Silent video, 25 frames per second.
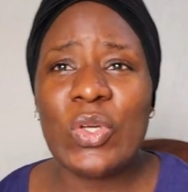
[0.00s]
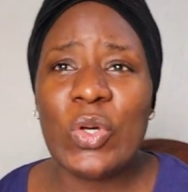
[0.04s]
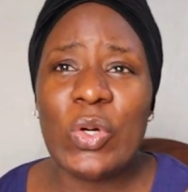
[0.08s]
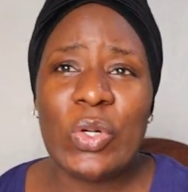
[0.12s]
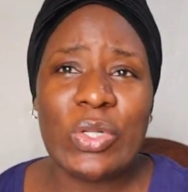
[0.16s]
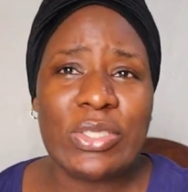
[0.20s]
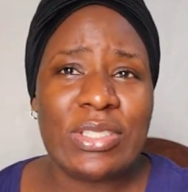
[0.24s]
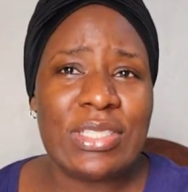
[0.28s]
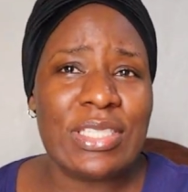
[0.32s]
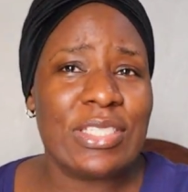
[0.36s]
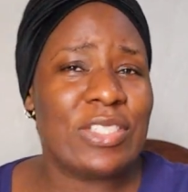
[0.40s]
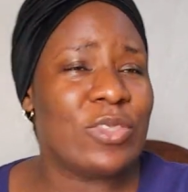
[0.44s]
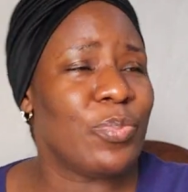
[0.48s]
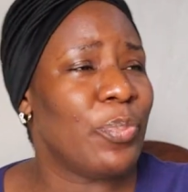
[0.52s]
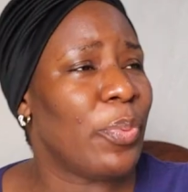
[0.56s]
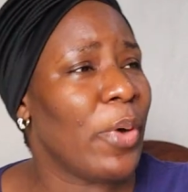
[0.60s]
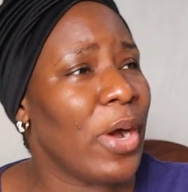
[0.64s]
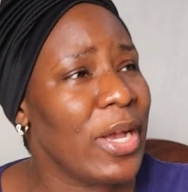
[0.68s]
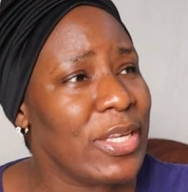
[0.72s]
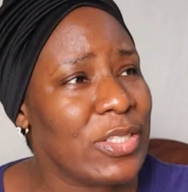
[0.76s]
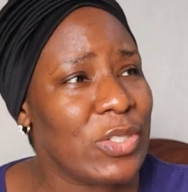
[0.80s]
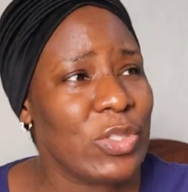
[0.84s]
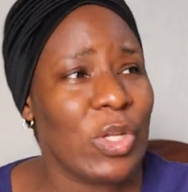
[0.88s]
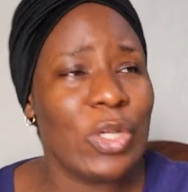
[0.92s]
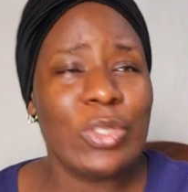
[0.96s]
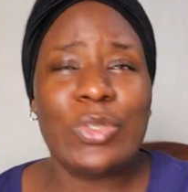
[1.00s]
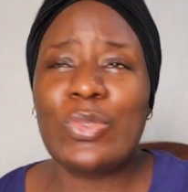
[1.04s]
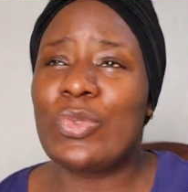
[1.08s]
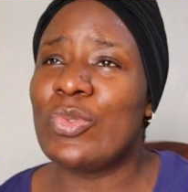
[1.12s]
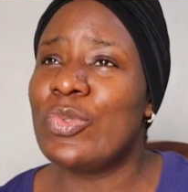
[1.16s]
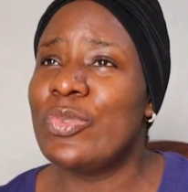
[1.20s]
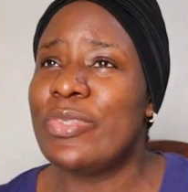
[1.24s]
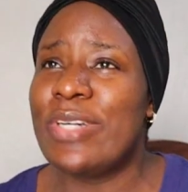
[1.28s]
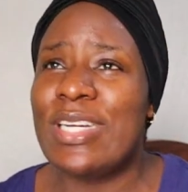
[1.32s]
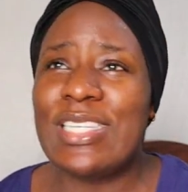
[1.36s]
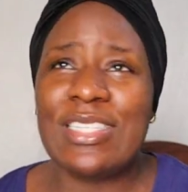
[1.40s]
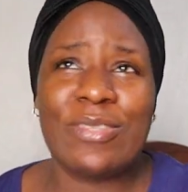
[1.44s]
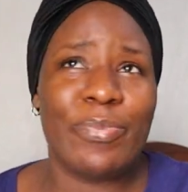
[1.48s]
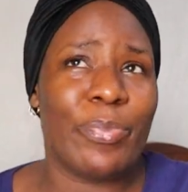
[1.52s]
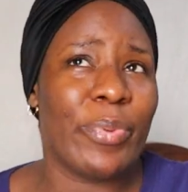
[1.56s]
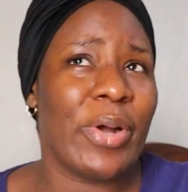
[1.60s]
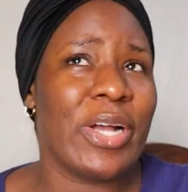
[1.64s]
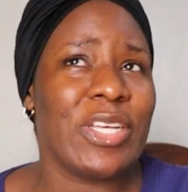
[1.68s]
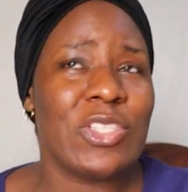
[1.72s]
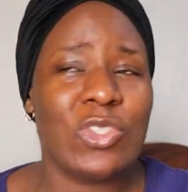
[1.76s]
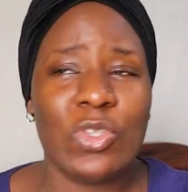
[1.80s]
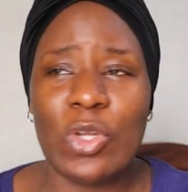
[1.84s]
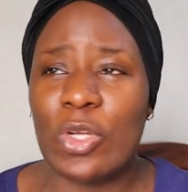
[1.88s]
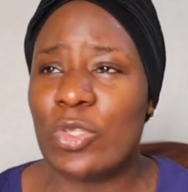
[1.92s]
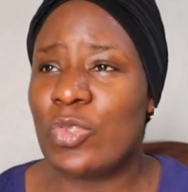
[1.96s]
oh, teach boys not to, raise
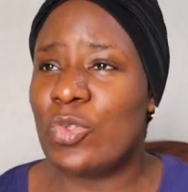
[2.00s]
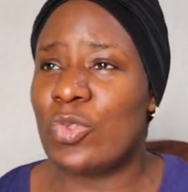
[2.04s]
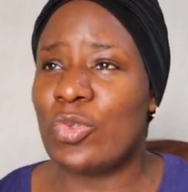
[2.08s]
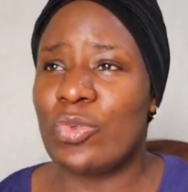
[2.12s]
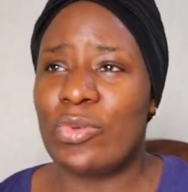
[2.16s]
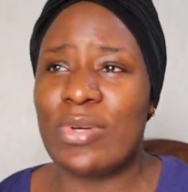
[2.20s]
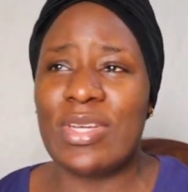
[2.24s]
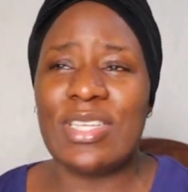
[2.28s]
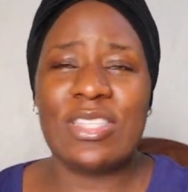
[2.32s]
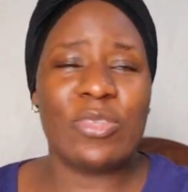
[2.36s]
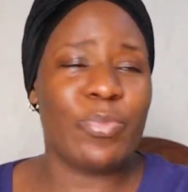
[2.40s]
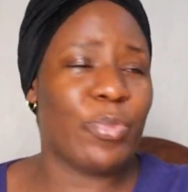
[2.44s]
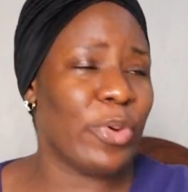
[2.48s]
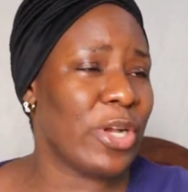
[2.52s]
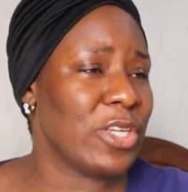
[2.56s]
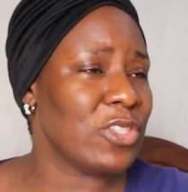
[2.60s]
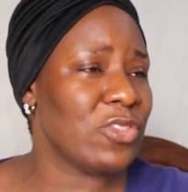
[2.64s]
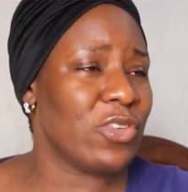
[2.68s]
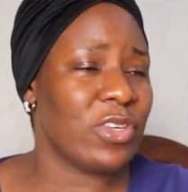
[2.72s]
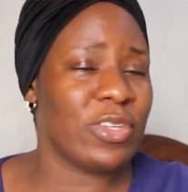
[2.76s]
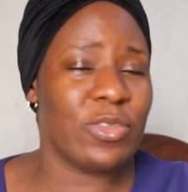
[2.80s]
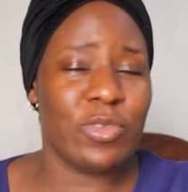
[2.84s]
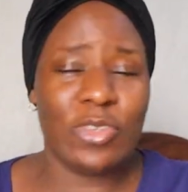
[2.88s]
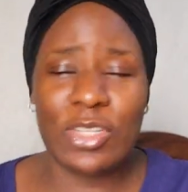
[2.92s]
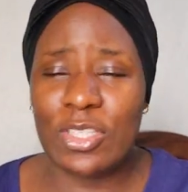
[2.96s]
boys not to, raise boys.